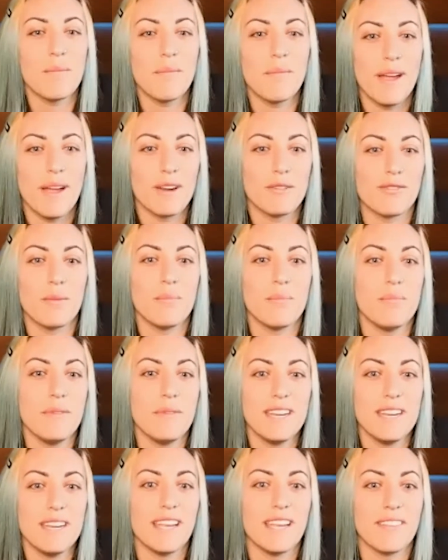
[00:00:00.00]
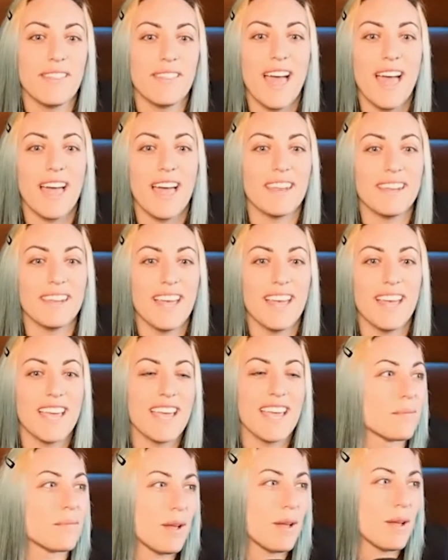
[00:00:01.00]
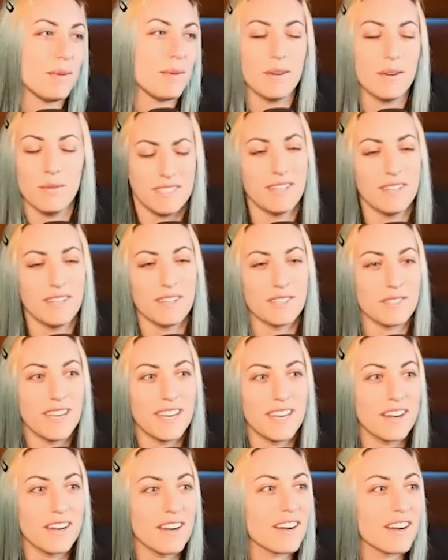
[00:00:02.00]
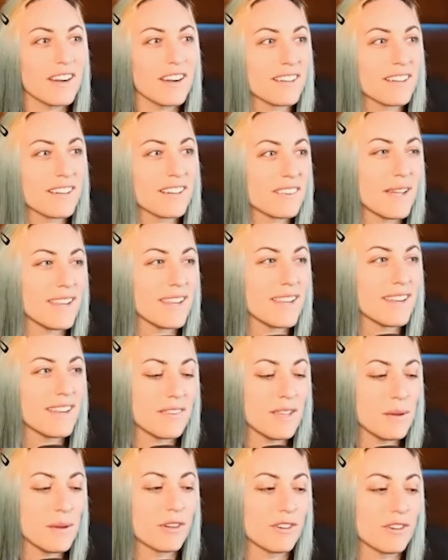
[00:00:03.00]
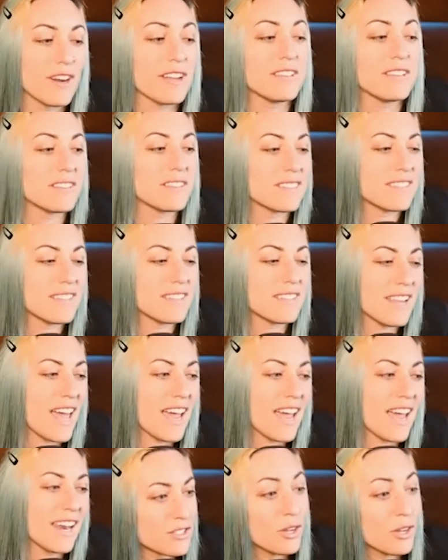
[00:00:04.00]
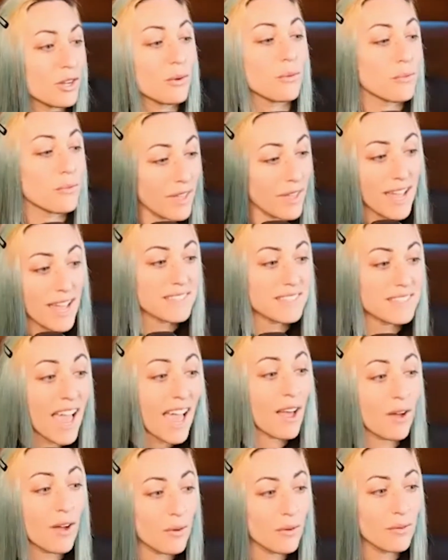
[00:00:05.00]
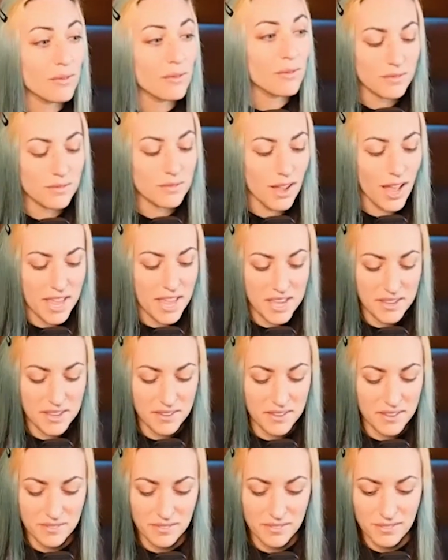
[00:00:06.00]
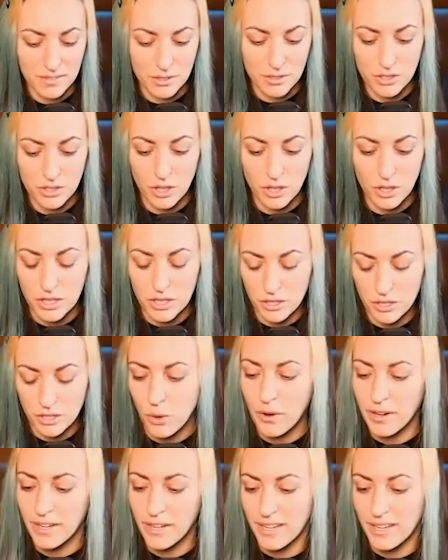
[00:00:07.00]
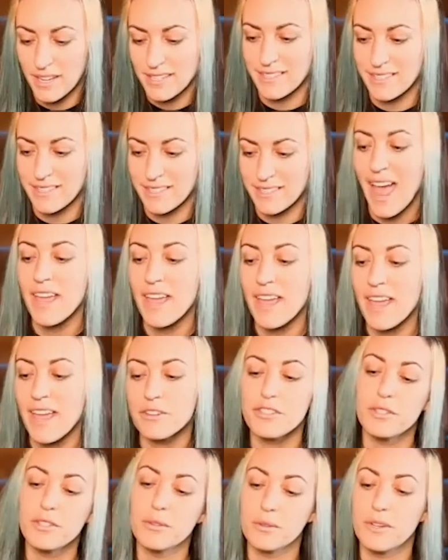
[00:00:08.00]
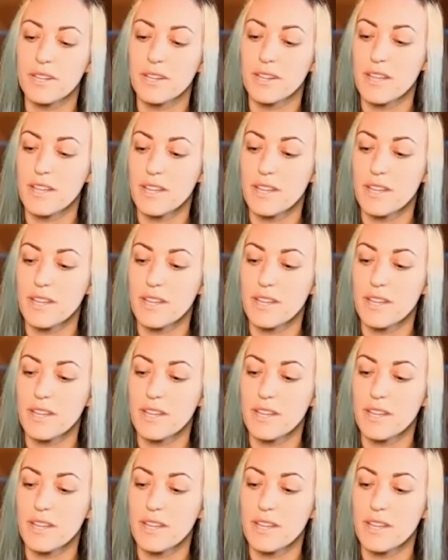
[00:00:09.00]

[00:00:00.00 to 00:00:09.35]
married from meeting that night. I mean, it was years later, but it progressed into that. So that's how I started touring, is that dude